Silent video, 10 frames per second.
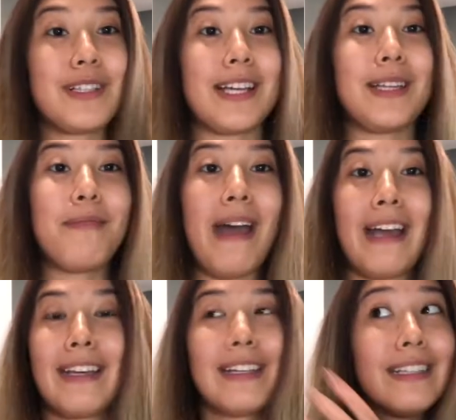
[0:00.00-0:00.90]
like in the
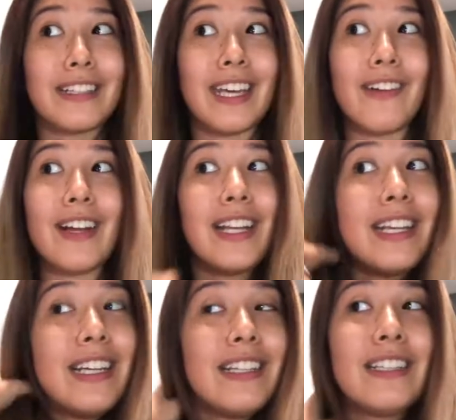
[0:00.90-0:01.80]
back. Okay, right
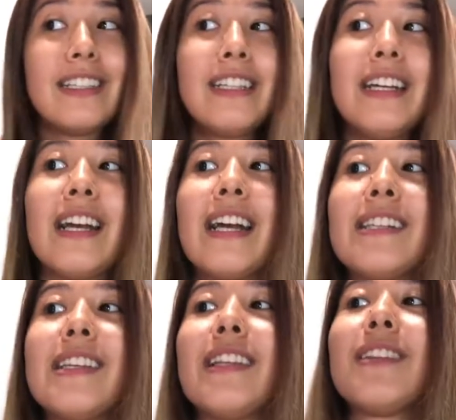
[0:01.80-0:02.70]
here. I
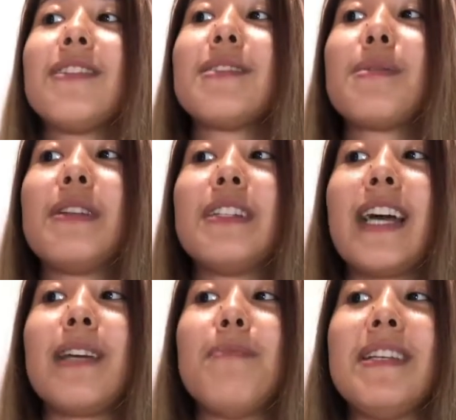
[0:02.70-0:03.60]
see that there's
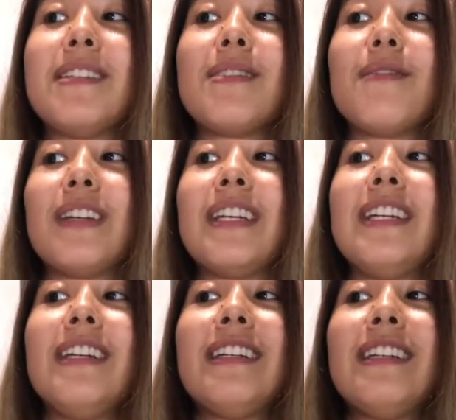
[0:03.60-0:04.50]
jagged pieces over
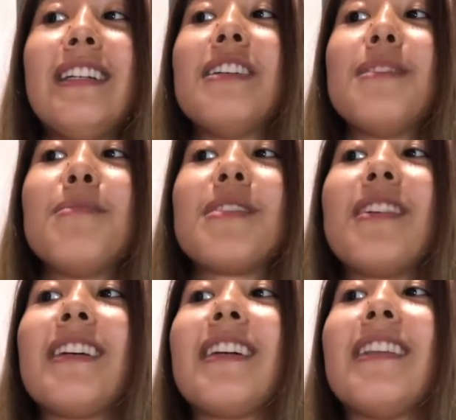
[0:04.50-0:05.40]
here. So I'm just
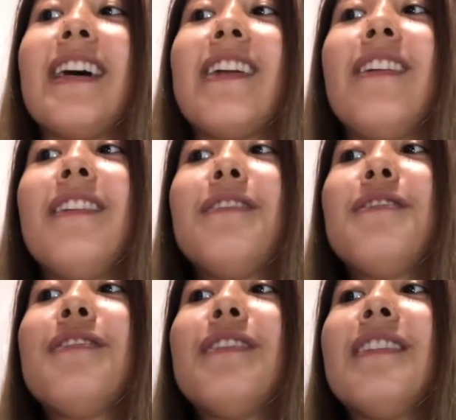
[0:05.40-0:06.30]
gonna cut that off.